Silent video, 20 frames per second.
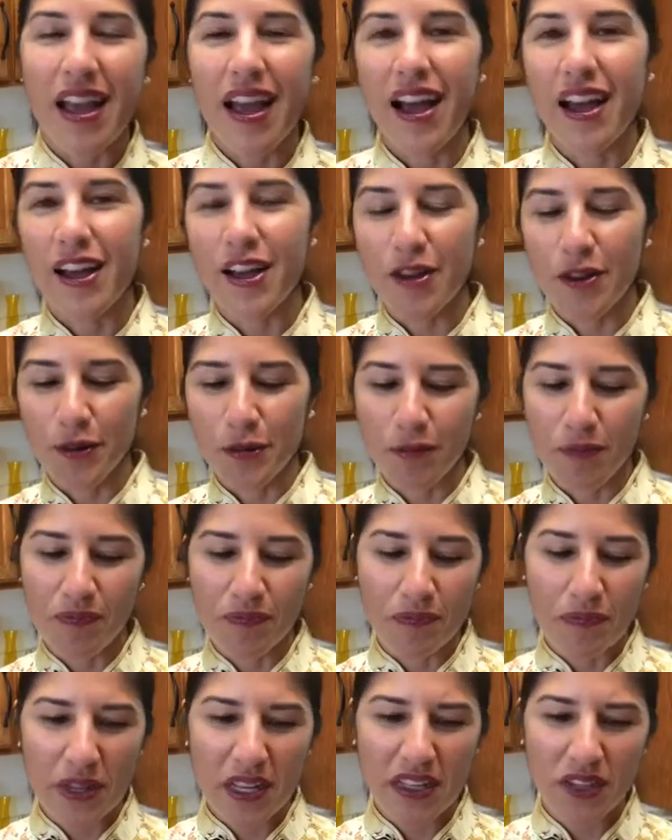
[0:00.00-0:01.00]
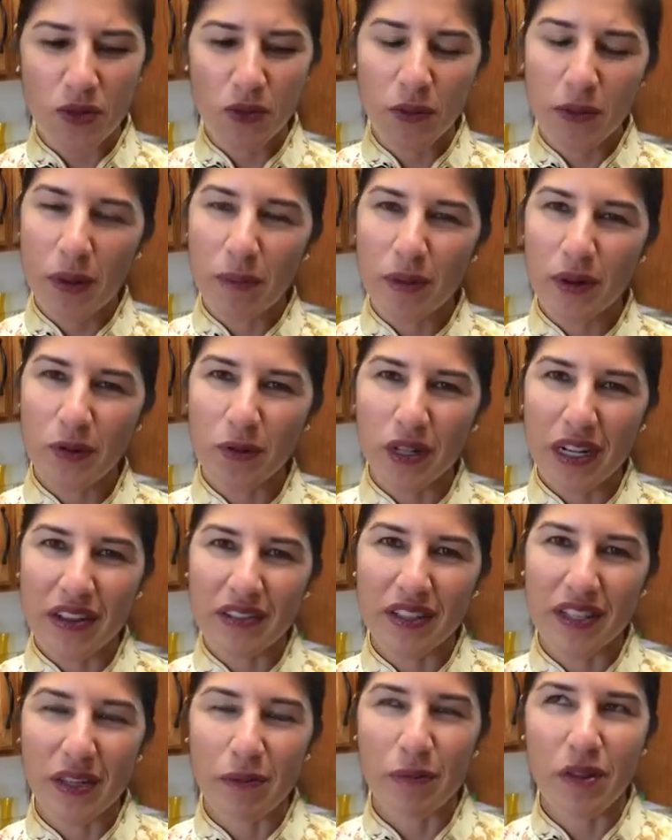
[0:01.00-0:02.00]
Um, because remember what
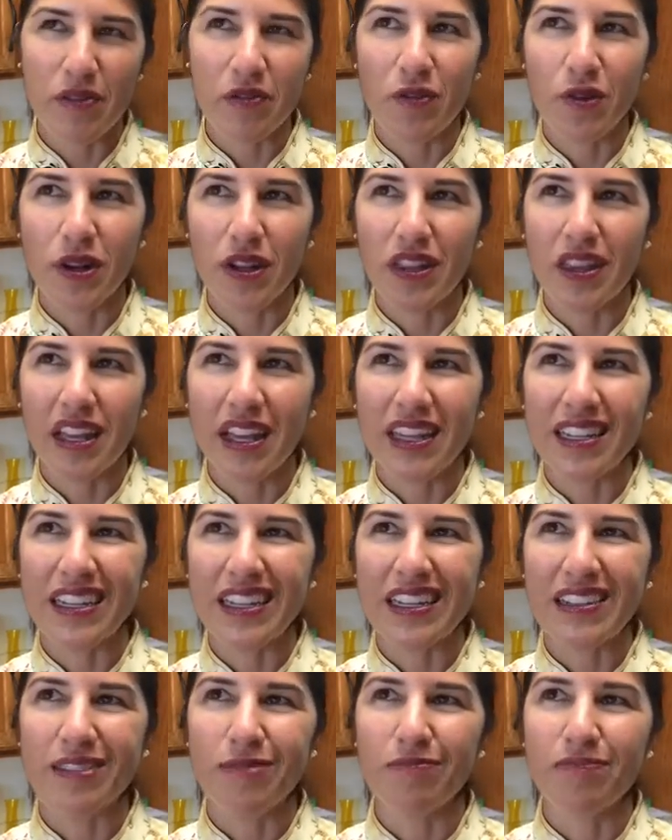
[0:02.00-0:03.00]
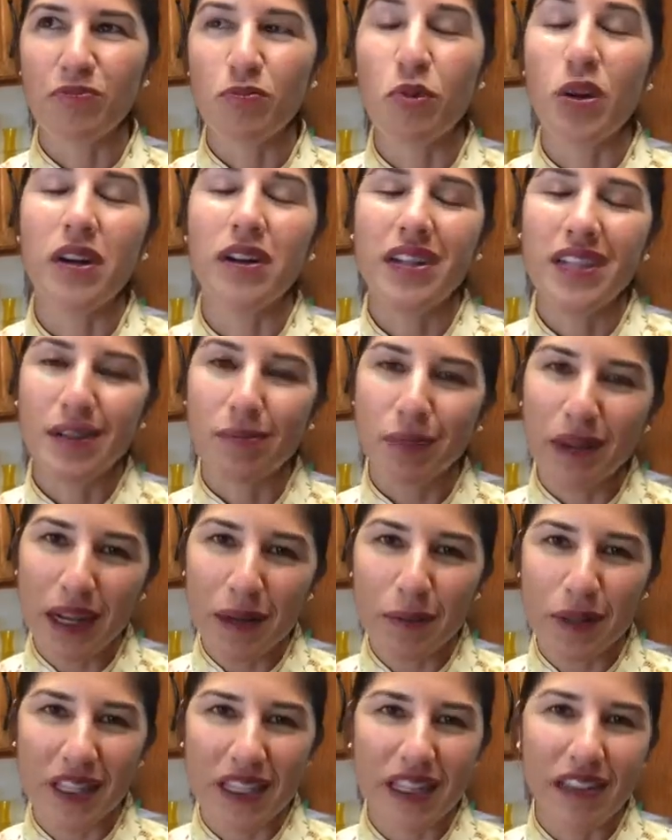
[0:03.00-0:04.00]
I've said before that in, well, in my
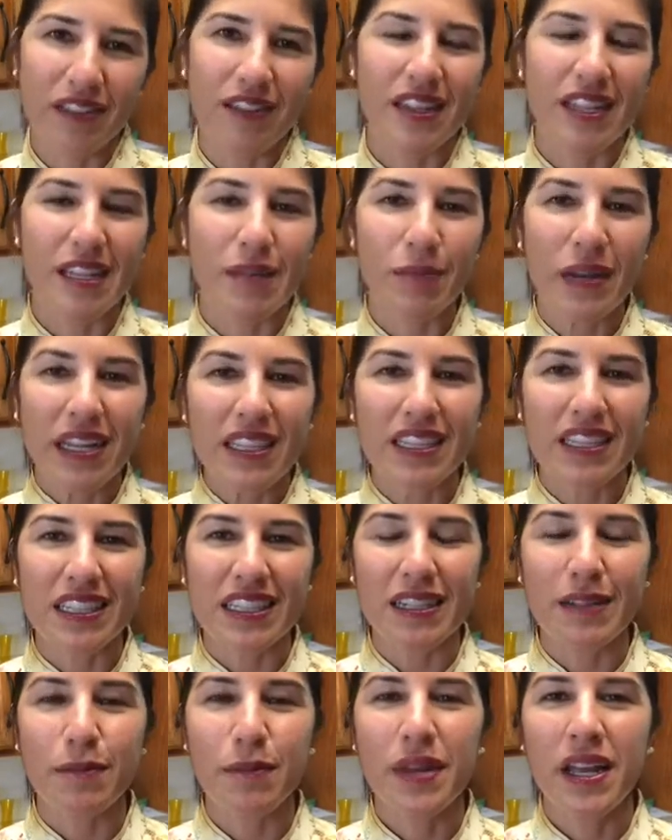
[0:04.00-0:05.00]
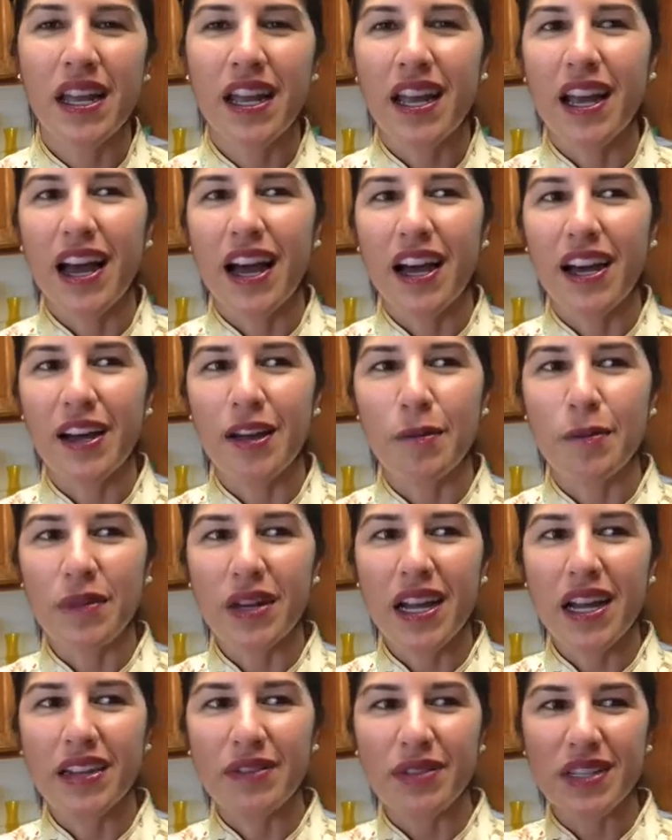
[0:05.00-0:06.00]
belief, the pendulum um,
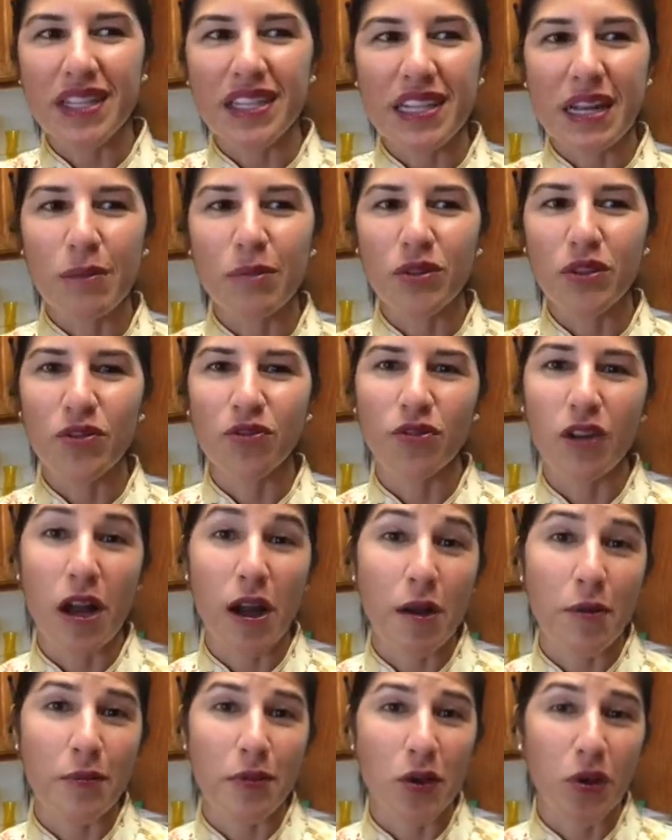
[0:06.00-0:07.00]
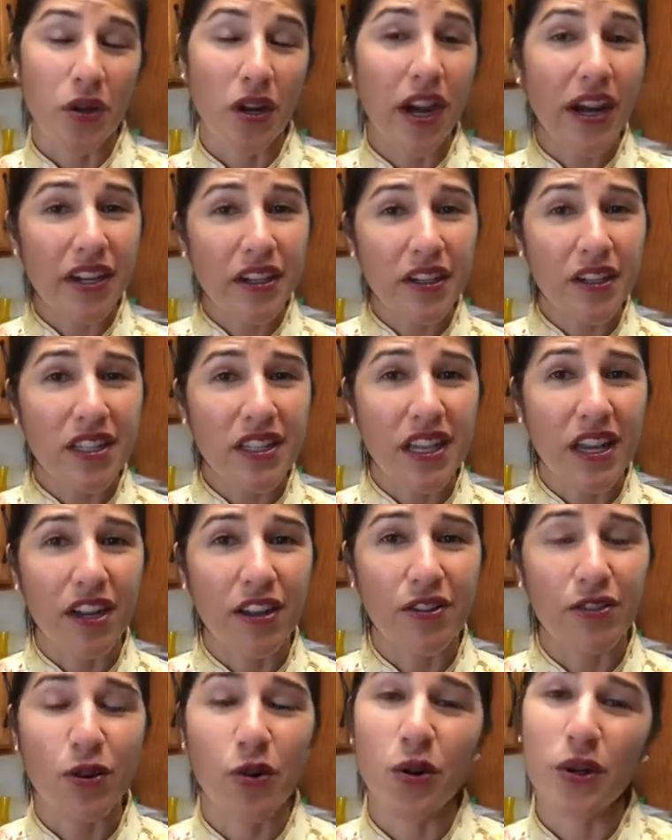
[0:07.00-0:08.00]
kind of stems from your higher
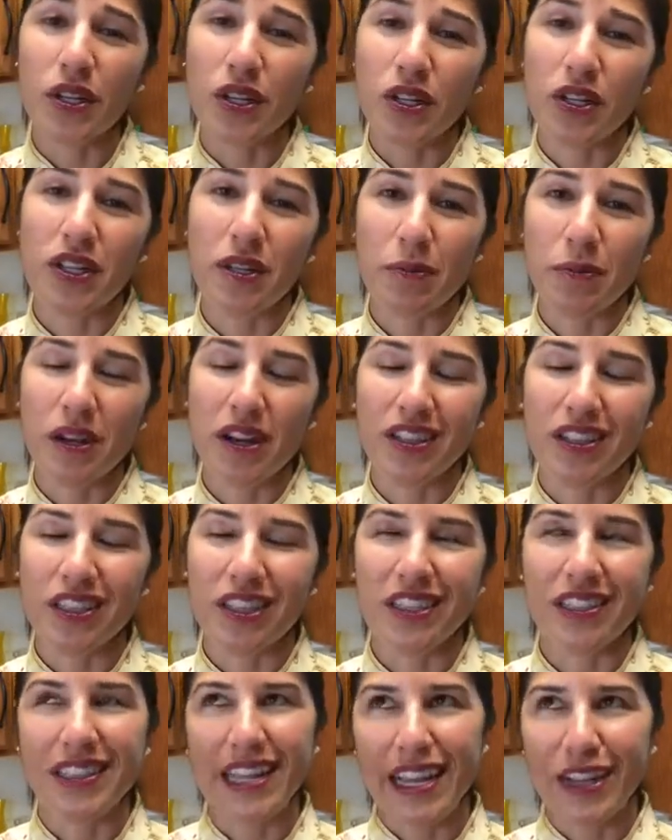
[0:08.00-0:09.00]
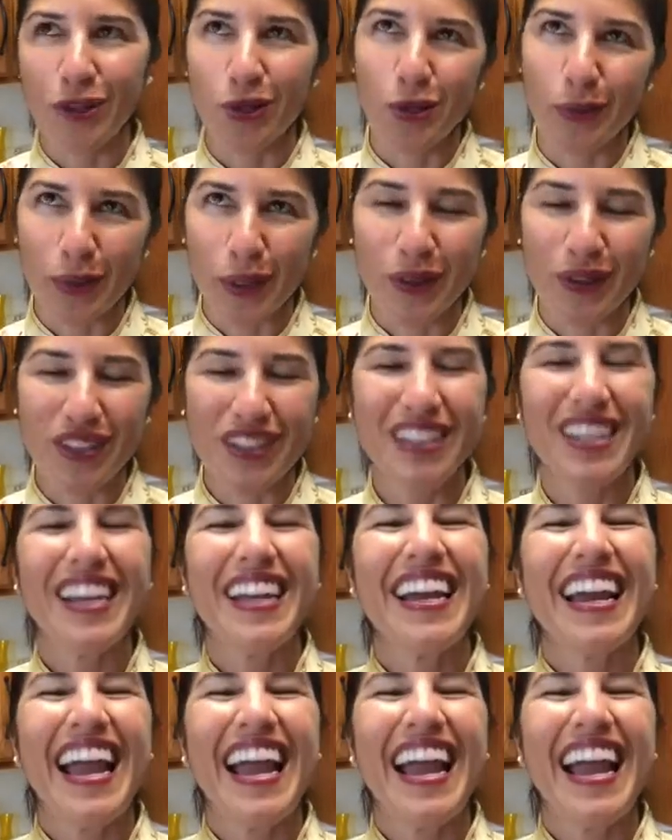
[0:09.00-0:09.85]
self or your subconscious and or both.